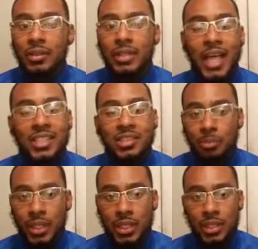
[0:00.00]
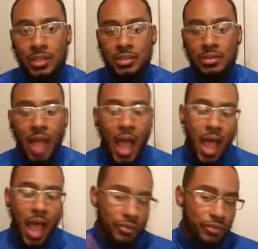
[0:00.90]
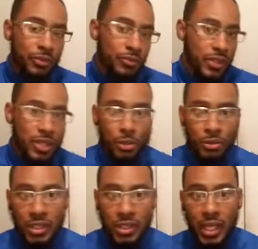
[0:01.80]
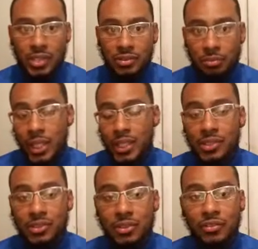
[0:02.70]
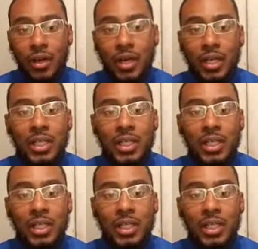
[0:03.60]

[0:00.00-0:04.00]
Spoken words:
That's the playlist. I have a few videos in that playlist so far.